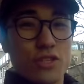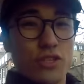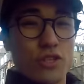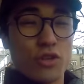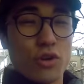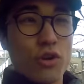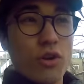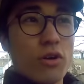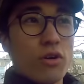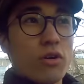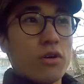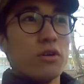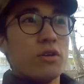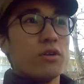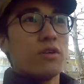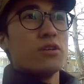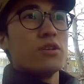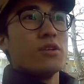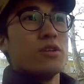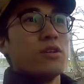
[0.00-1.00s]
Yeah, man.
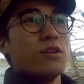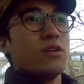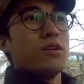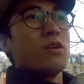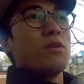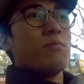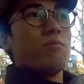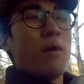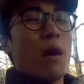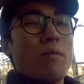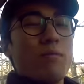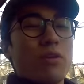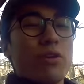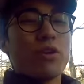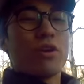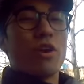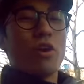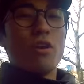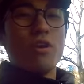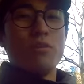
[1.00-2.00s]
So James will
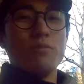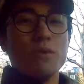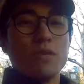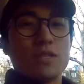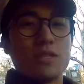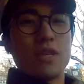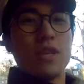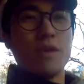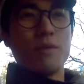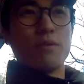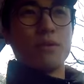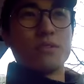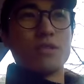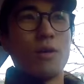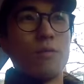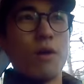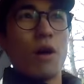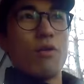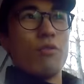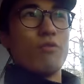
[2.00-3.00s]
be there every
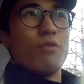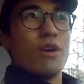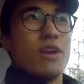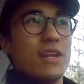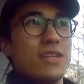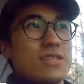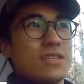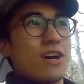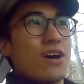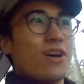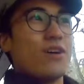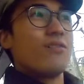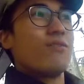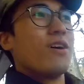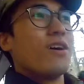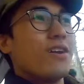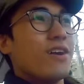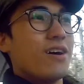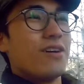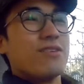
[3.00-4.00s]
single Supreme drop,
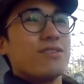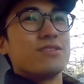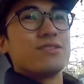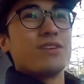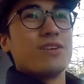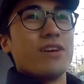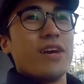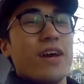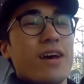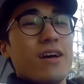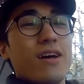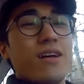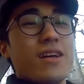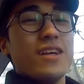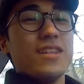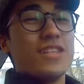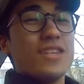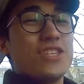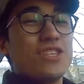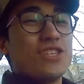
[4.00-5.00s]
hopefully.
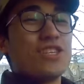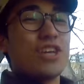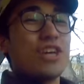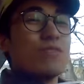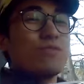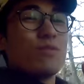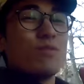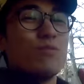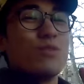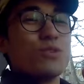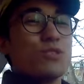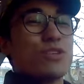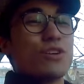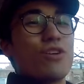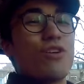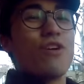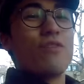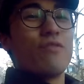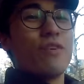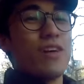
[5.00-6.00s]
And yeah, please say hi
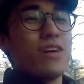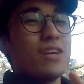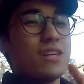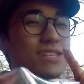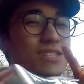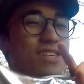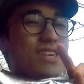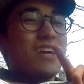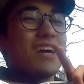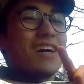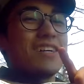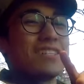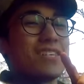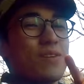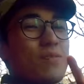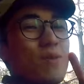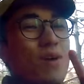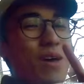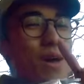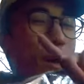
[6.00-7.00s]
to him. And thanks for
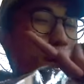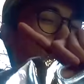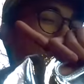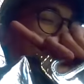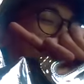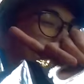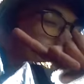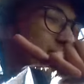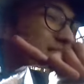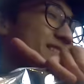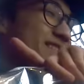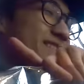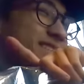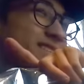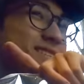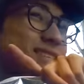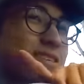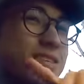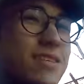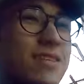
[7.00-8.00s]
watching. Until next time,
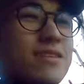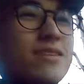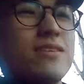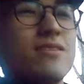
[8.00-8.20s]
we'll see you